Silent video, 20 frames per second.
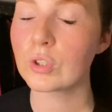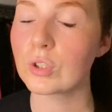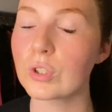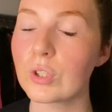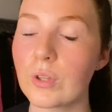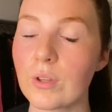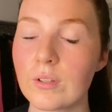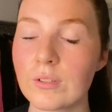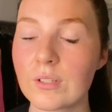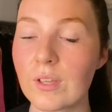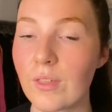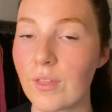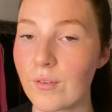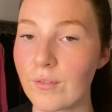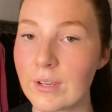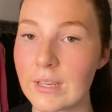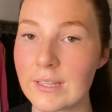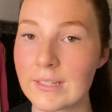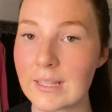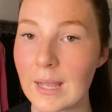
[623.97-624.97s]
So there's a
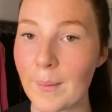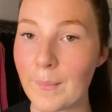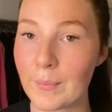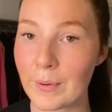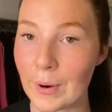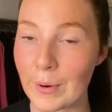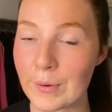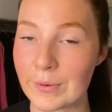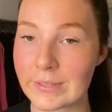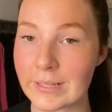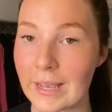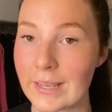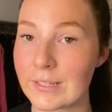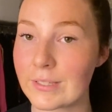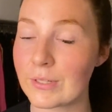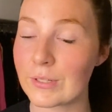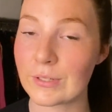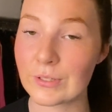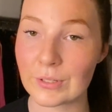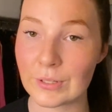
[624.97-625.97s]
3-step process
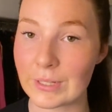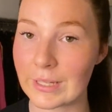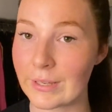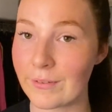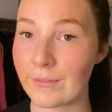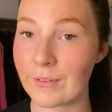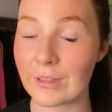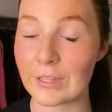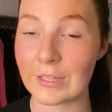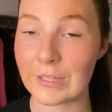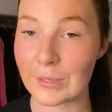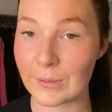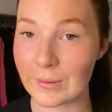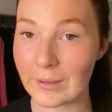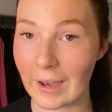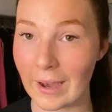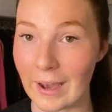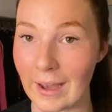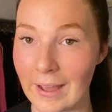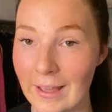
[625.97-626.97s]
to studying for the
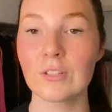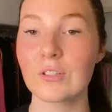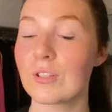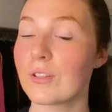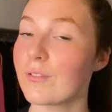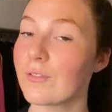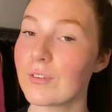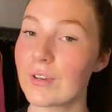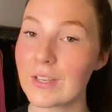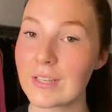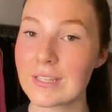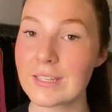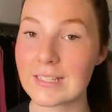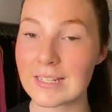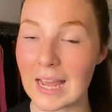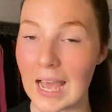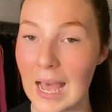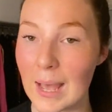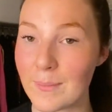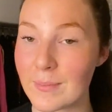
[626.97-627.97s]
UCAT. So the first
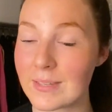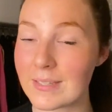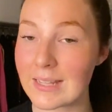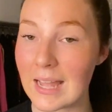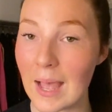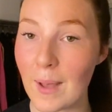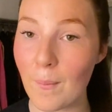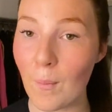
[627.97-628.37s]
step, step